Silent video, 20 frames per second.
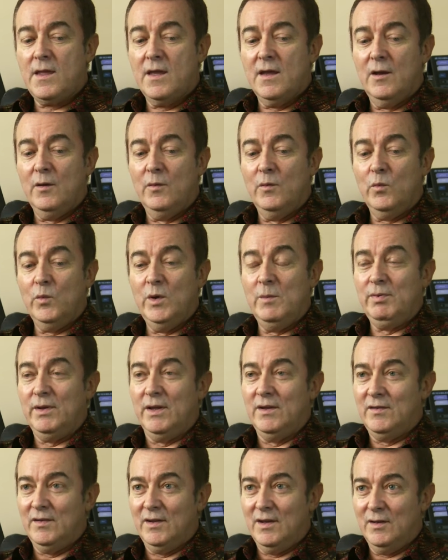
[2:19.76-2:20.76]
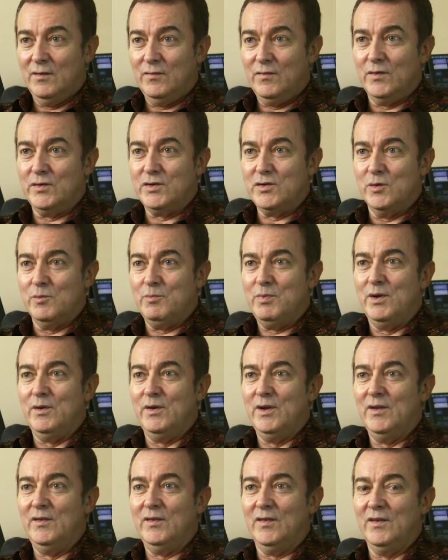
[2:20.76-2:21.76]
and we played together for short
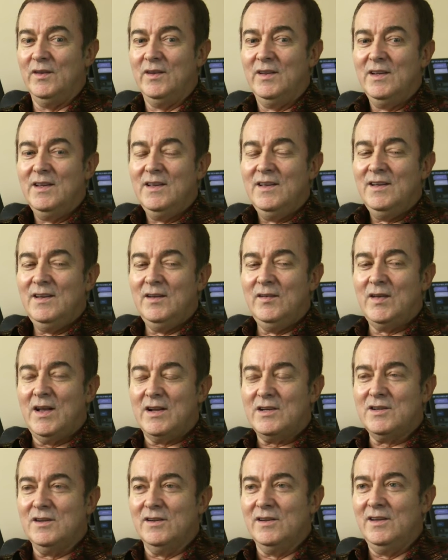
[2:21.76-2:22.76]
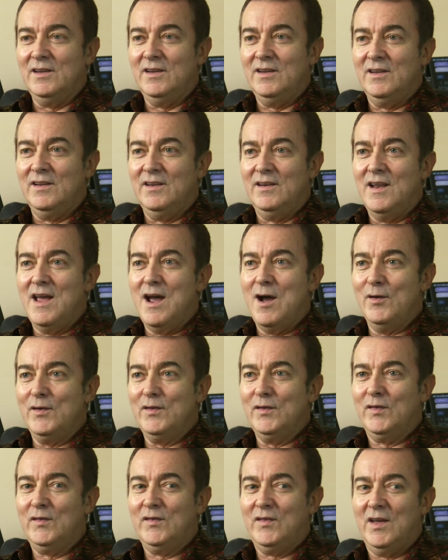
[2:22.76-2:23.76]
periods, and he's actually now
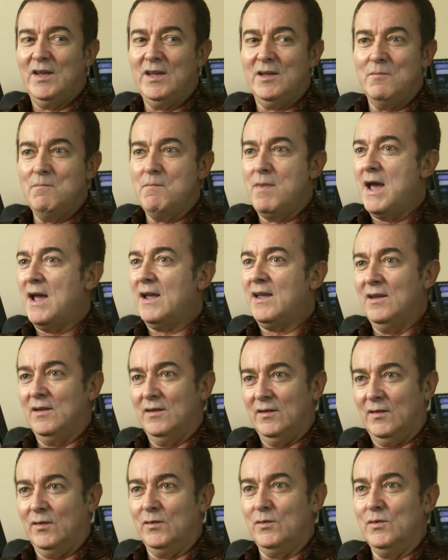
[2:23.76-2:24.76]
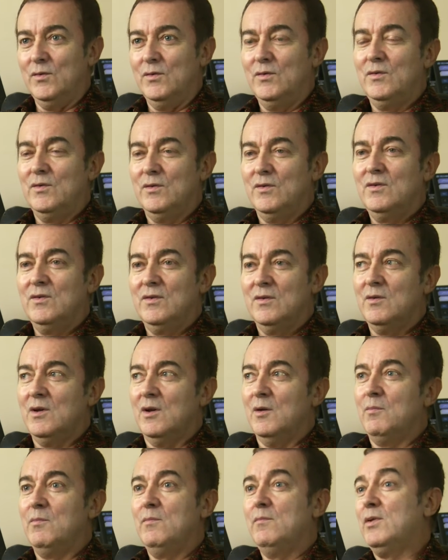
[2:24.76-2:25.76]
just taken back into
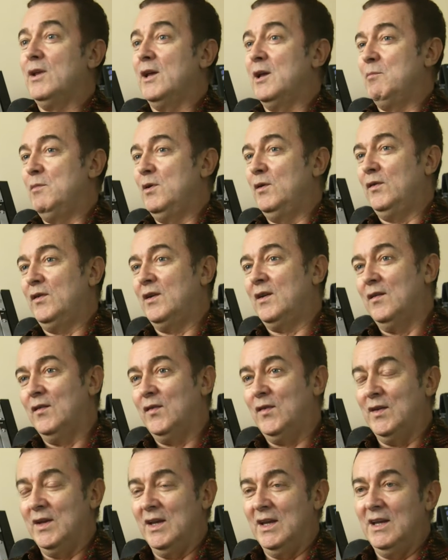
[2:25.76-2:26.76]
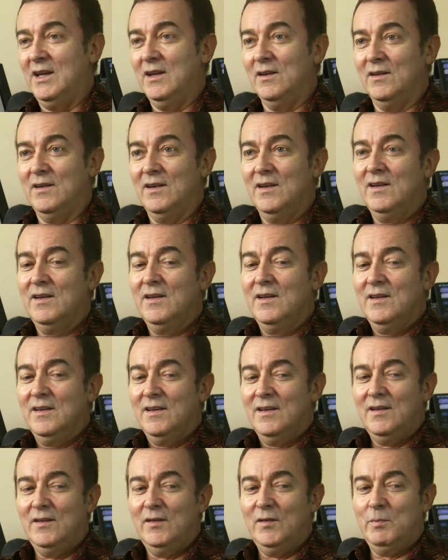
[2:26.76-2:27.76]
uh, playing music and singing and
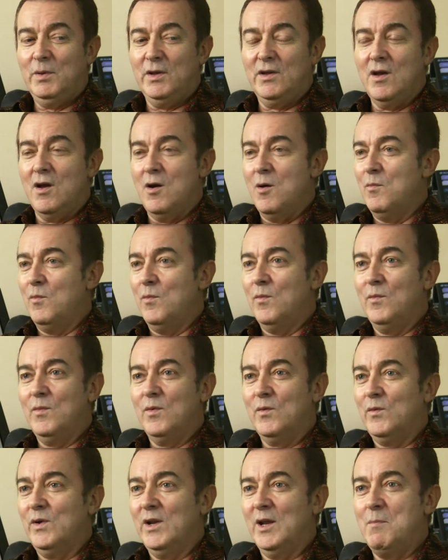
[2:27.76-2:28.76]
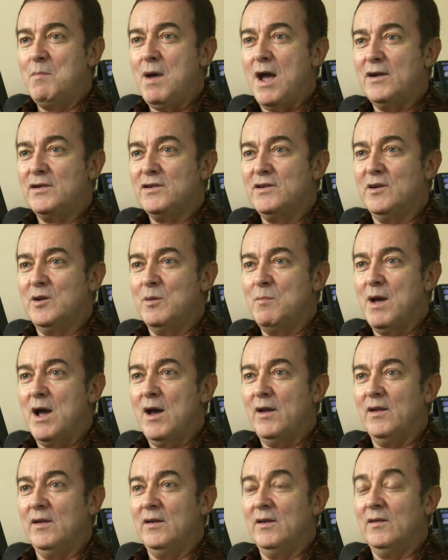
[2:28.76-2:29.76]
he's become really passionate
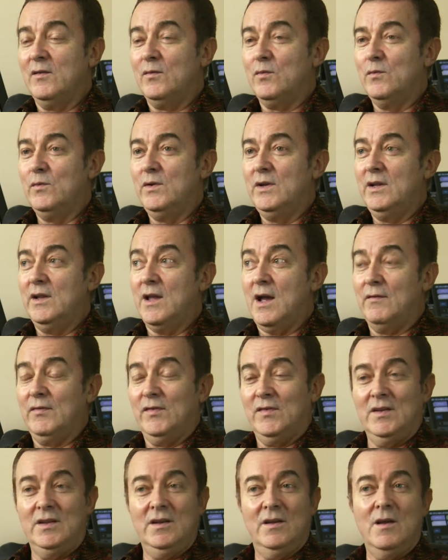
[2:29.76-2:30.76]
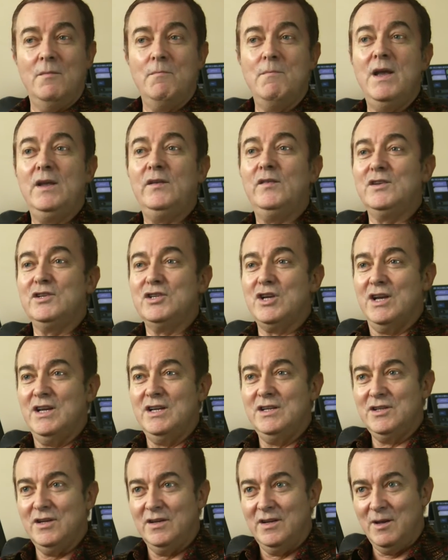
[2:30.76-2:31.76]
about it, and it's really I've seen amazing
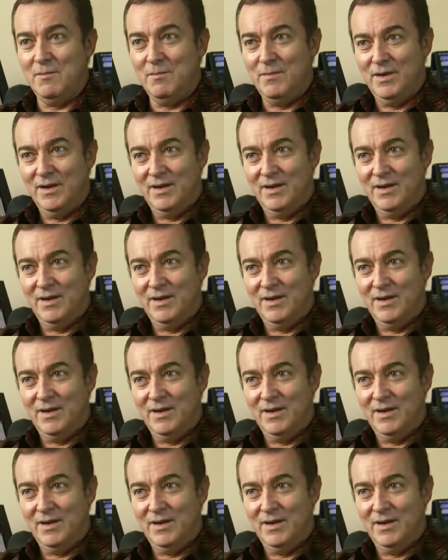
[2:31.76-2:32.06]
change in him